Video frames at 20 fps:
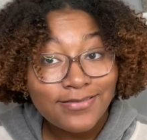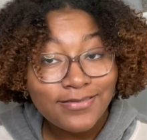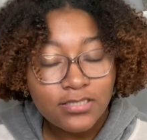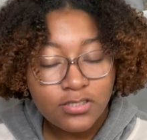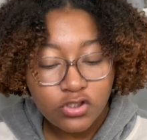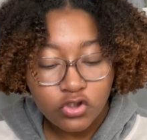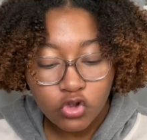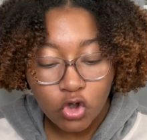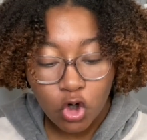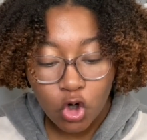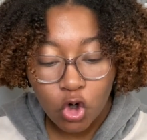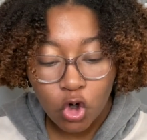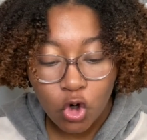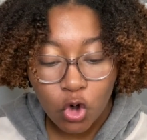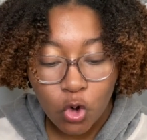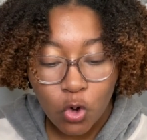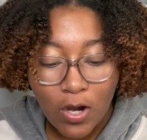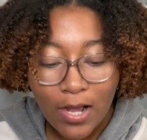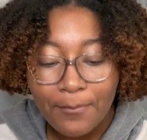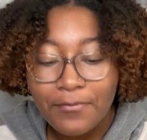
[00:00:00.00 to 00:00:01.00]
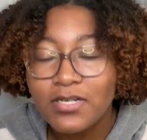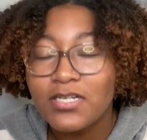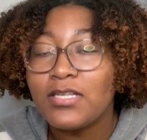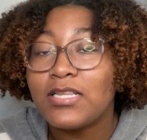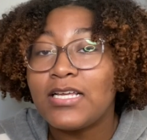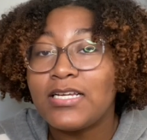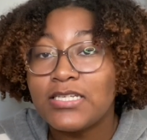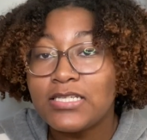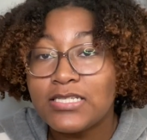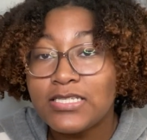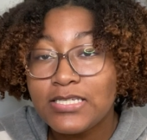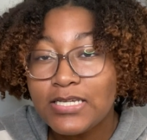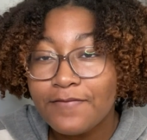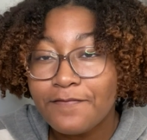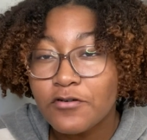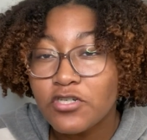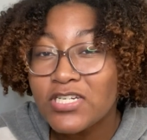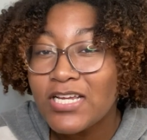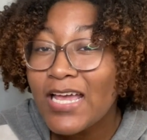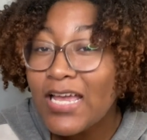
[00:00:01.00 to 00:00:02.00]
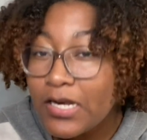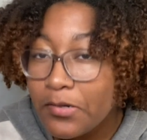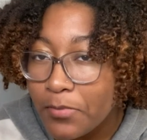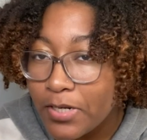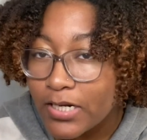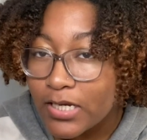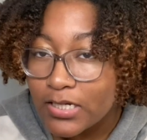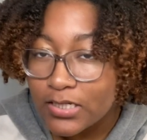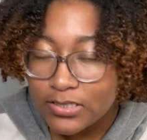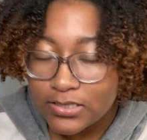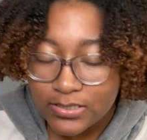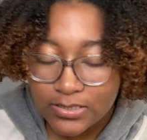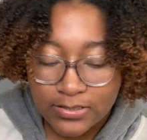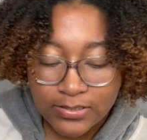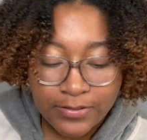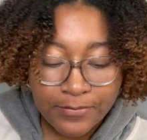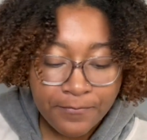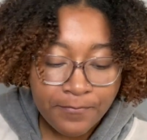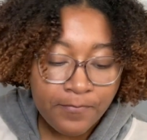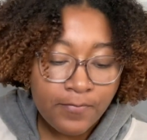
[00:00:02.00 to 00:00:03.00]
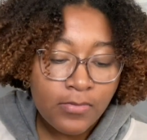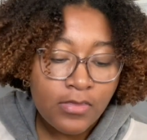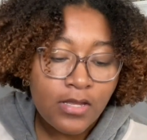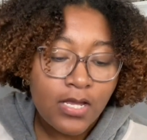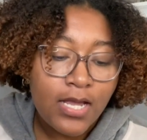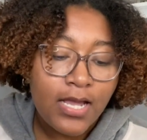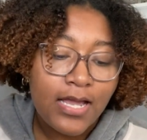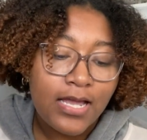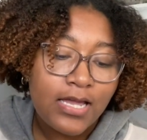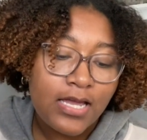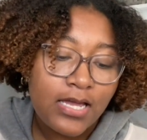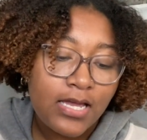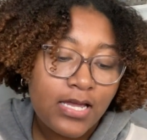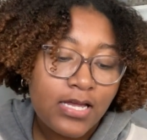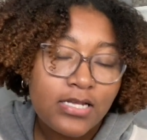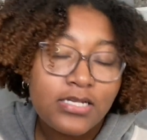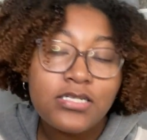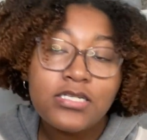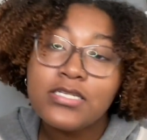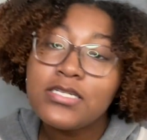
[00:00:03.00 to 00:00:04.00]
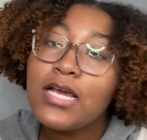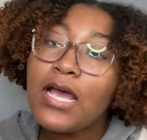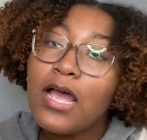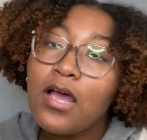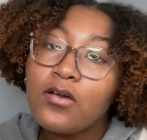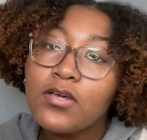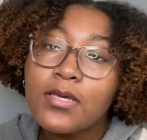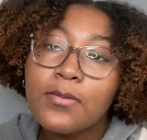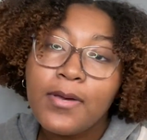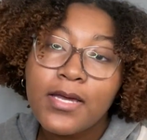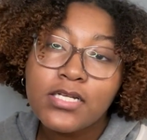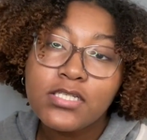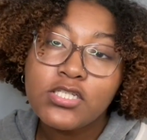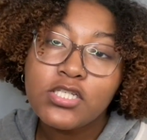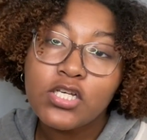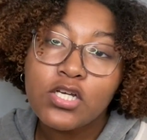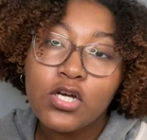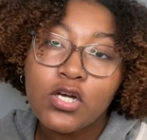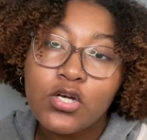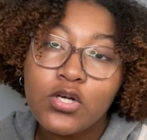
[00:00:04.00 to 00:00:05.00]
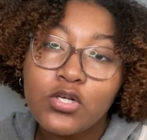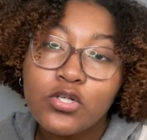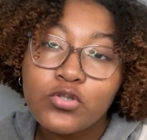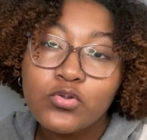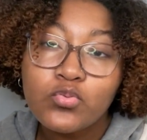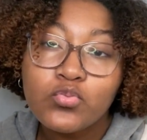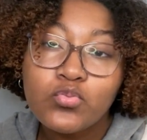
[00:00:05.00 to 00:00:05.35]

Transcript: So I'm gonna let it sit for 10 minutes and I'll get back to y'all.